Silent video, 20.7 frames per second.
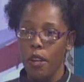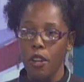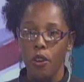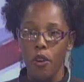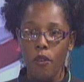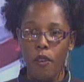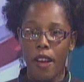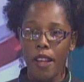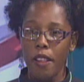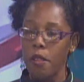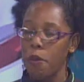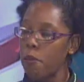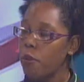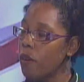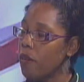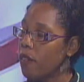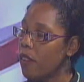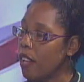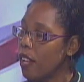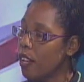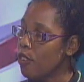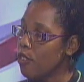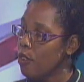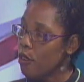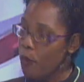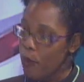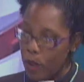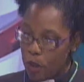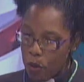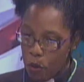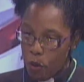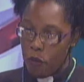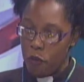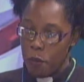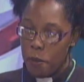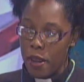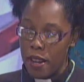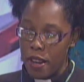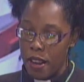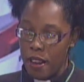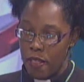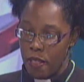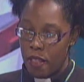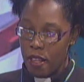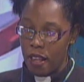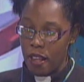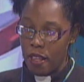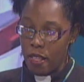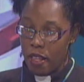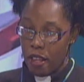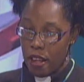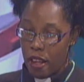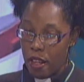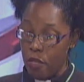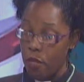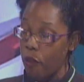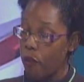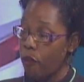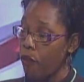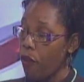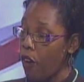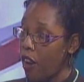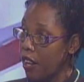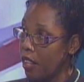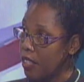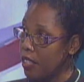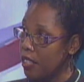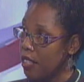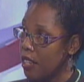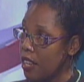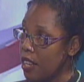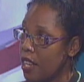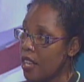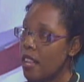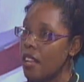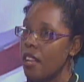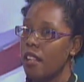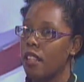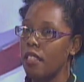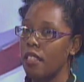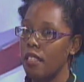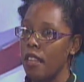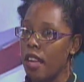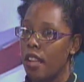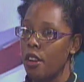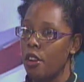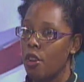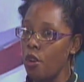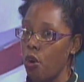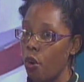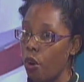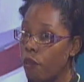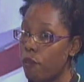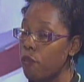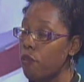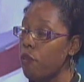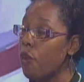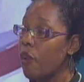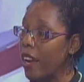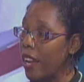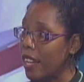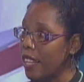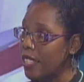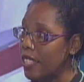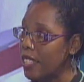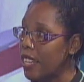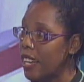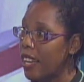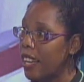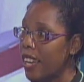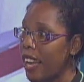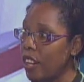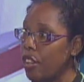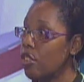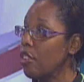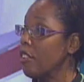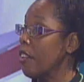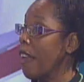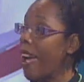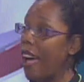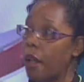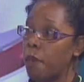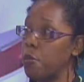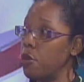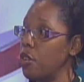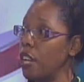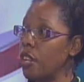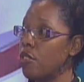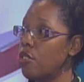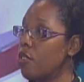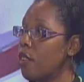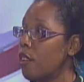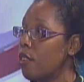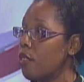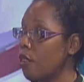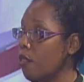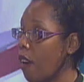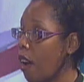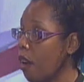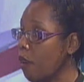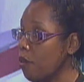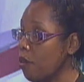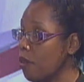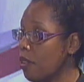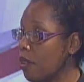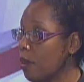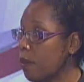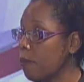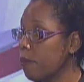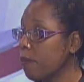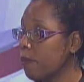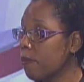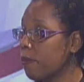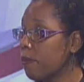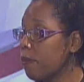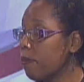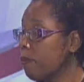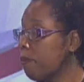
you've had the privilege and when you've been in, in, in the front, then your voice can help change things around. Um, um, just